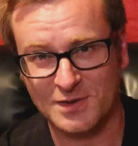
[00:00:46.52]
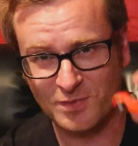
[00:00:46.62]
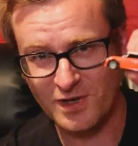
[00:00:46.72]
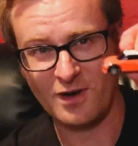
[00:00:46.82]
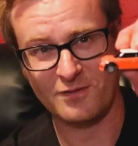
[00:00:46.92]

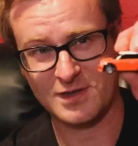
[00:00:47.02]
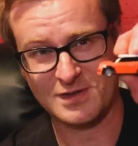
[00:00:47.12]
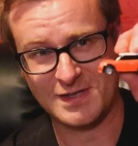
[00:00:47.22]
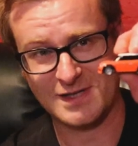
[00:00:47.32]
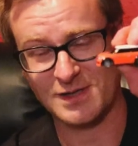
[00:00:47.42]
pretty obvious
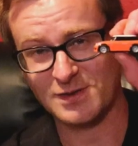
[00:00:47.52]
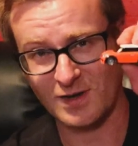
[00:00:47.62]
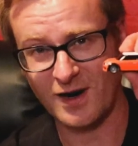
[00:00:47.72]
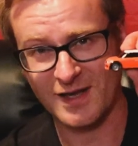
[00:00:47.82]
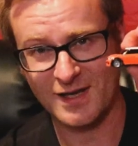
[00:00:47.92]
this thing's
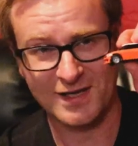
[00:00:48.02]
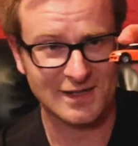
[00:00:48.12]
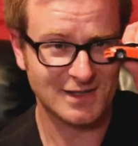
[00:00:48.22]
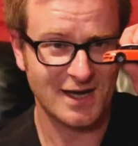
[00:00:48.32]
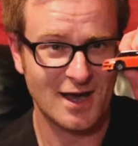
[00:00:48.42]
tiny. You can
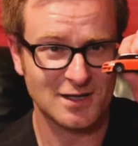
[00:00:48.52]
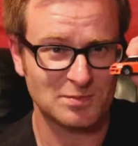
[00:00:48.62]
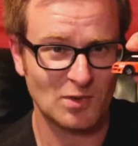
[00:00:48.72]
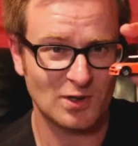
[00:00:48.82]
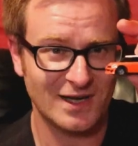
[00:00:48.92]
see how
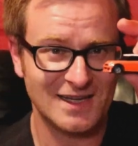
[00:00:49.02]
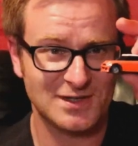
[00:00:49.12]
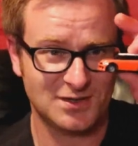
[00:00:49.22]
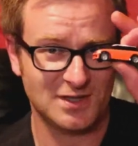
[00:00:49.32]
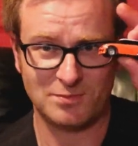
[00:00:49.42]
small it
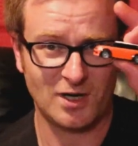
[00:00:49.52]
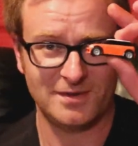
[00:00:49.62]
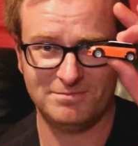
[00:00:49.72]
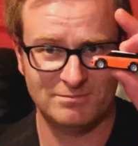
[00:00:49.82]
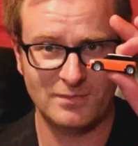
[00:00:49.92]
is just by
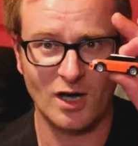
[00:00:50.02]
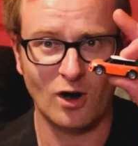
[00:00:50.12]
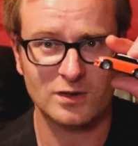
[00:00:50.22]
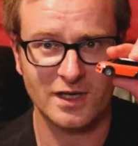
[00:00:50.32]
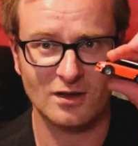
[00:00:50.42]
me
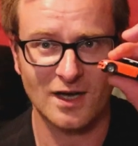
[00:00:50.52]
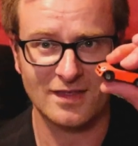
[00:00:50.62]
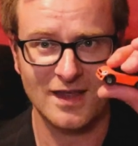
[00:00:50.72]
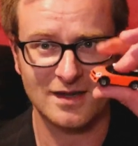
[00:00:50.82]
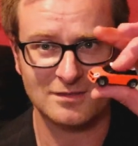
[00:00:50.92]
holding it like
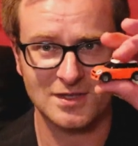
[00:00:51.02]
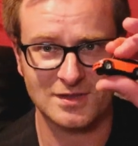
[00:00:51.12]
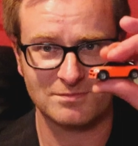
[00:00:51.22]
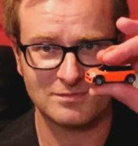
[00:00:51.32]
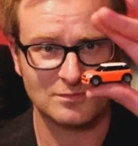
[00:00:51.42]
that,
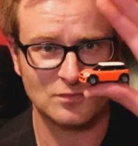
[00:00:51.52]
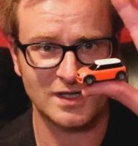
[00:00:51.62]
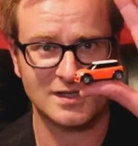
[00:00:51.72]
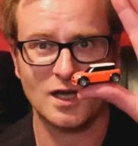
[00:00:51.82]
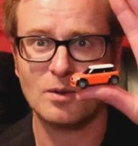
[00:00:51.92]
just
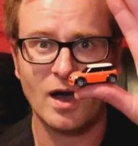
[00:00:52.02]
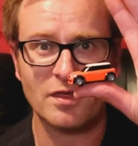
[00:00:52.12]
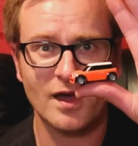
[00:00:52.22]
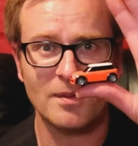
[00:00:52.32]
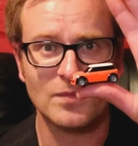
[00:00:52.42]
resting it on my
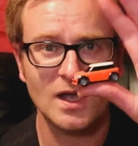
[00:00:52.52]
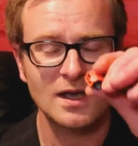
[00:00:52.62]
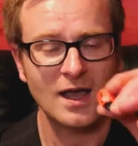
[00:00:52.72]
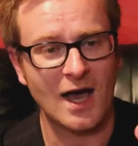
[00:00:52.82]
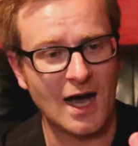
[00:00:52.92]
thumb.
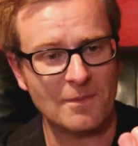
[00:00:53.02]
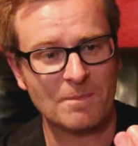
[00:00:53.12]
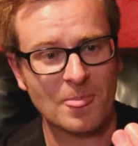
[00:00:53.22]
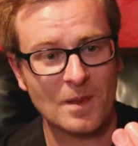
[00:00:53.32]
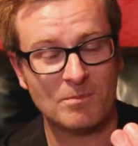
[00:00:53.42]

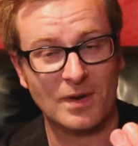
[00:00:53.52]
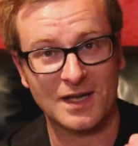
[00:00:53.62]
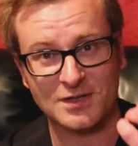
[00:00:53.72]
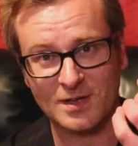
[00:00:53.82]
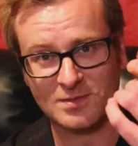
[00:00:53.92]
Um, but
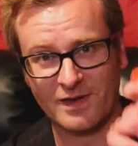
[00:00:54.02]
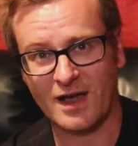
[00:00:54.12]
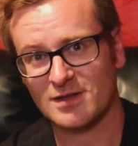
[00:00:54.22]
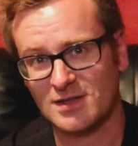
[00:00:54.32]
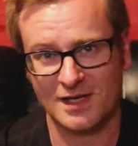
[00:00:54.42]
in terms of
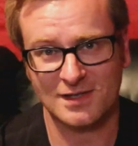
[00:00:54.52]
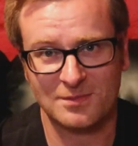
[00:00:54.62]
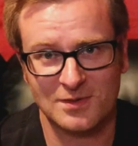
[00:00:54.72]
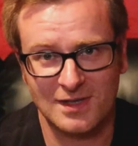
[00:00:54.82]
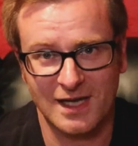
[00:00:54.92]
how it stacks
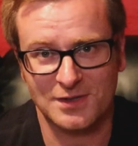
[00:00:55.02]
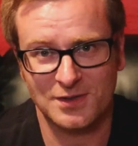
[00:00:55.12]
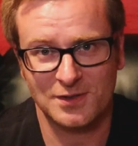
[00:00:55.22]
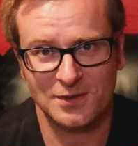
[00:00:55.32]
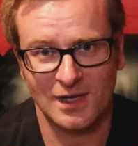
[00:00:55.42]
up next
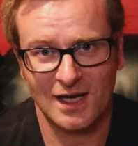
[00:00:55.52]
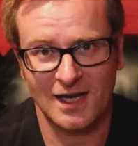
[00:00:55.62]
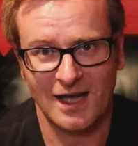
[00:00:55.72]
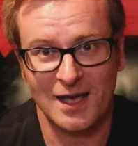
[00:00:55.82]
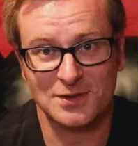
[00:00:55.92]
to
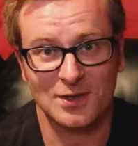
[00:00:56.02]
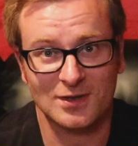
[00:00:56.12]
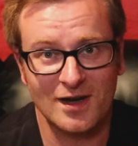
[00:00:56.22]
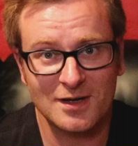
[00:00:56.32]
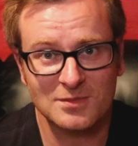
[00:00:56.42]
uh, household
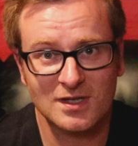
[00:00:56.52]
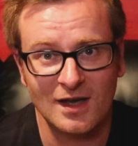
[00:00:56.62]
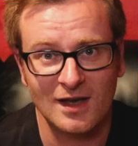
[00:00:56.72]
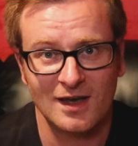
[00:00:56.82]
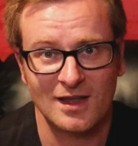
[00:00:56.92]
items,
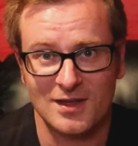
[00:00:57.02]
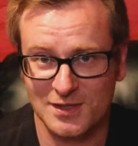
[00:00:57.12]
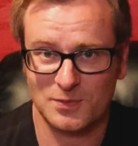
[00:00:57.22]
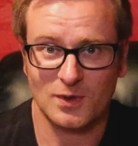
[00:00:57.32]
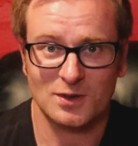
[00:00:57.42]

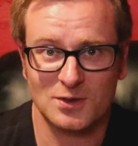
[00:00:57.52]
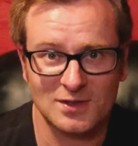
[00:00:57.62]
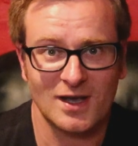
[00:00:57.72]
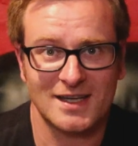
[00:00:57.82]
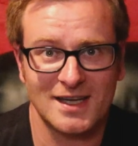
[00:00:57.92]
this is what it looks
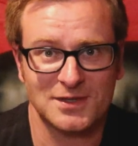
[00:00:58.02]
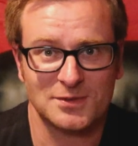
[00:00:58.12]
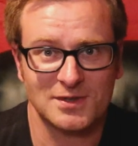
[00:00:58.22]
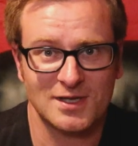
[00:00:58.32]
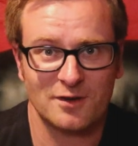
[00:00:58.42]
like next
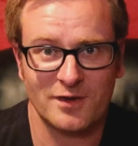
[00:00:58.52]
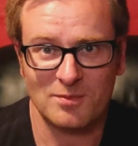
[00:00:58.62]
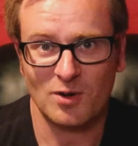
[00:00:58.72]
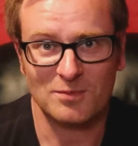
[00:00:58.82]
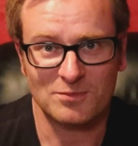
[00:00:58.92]
to a set of
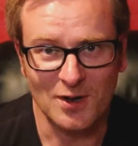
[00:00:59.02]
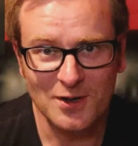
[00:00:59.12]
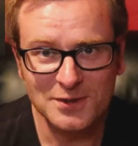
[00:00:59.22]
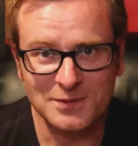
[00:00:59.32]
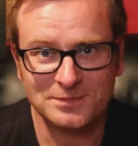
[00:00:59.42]
AirPod
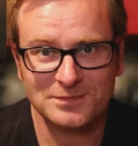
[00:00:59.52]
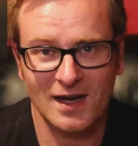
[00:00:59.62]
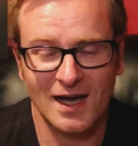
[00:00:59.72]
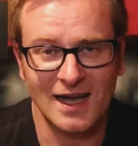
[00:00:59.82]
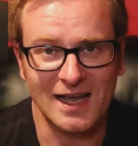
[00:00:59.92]
Pros.
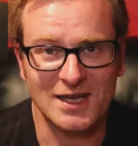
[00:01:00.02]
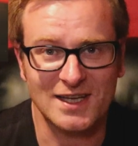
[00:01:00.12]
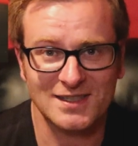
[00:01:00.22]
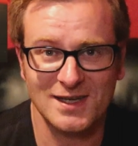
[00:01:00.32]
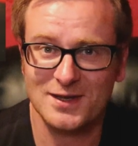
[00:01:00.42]
Uh, and you
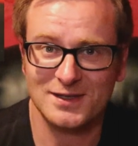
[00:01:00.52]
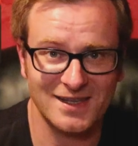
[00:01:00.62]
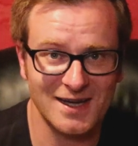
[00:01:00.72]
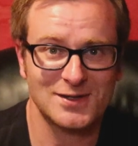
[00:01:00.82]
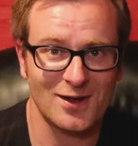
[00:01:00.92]
can see the
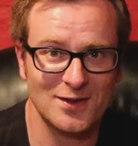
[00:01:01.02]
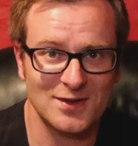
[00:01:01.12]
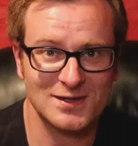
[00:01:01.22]
detail on